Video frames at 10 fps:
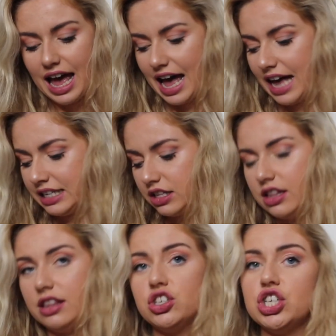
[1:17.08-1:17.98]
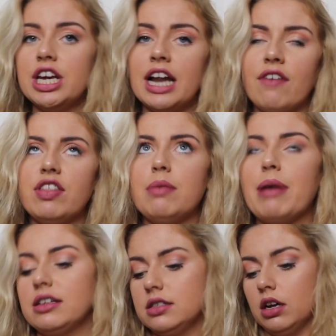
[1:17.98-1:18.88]
and Shein have the
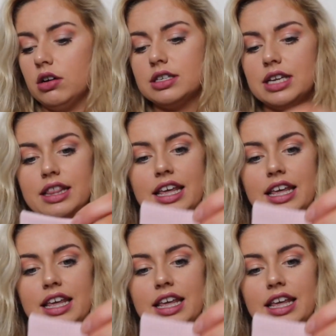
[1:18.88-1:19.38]
best socks.